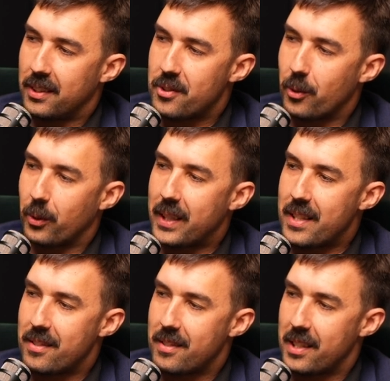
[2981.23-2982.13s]

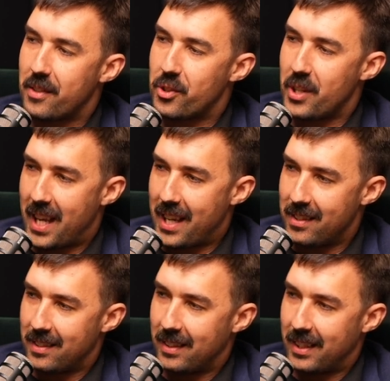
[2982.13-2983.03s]
stories that you've shared
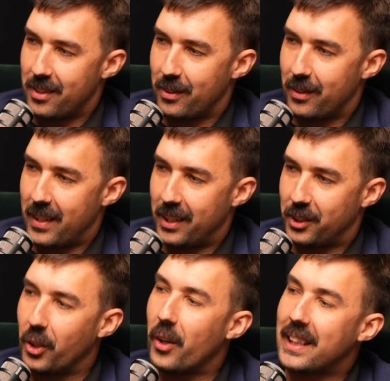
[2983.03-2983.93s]
and your uh,
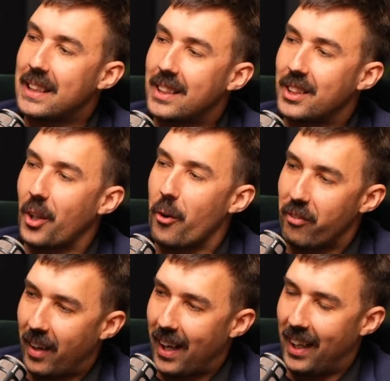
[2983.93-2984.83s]
journey you. so
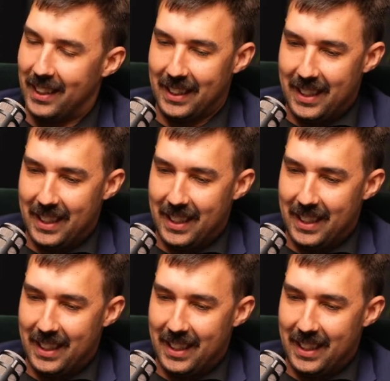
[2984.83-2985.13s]
far.